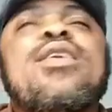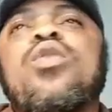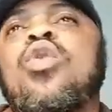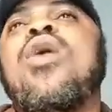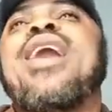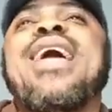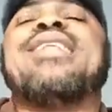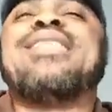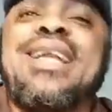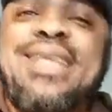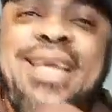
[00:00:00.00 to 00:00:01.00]
Lower
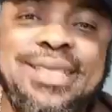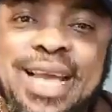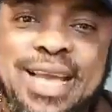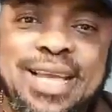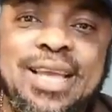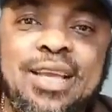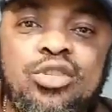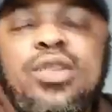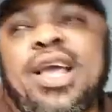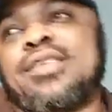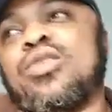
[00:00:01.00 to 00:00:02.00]
Niger Delta.
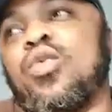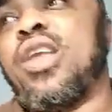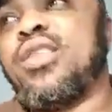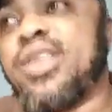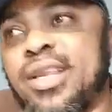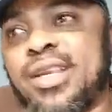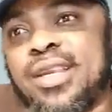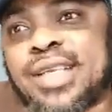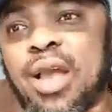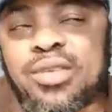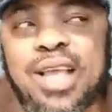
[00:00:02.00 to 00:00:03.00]
So that when the
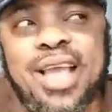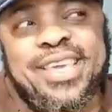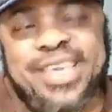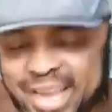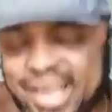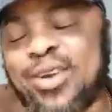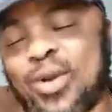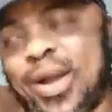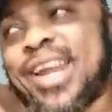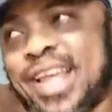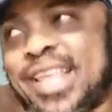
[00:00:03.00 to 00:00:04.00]
South side hear
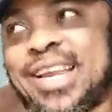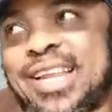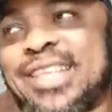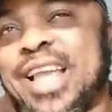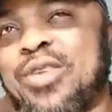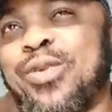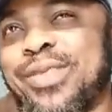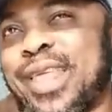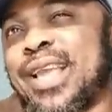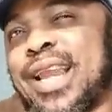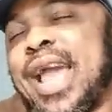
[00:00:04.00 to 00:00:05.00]
Lower Niger Delta, you will
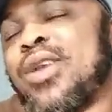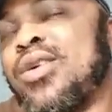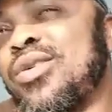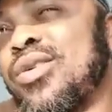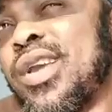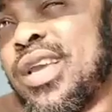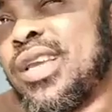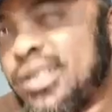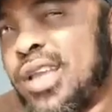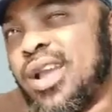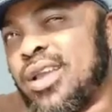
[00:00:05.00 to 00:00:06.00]
think like, oh,
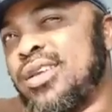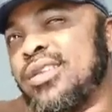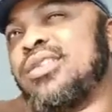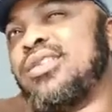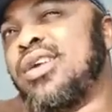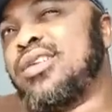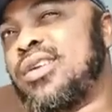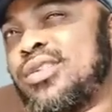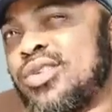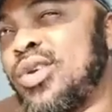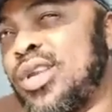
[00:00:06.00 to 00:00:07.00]
yeah,
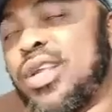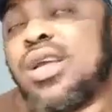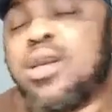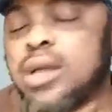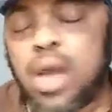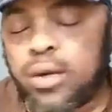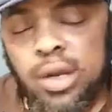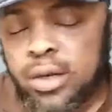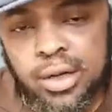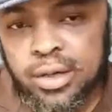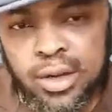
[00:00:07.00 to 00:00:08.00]
it's good. No.
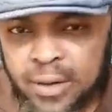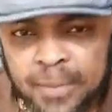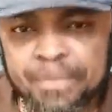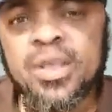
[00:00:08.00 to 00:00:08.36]
No.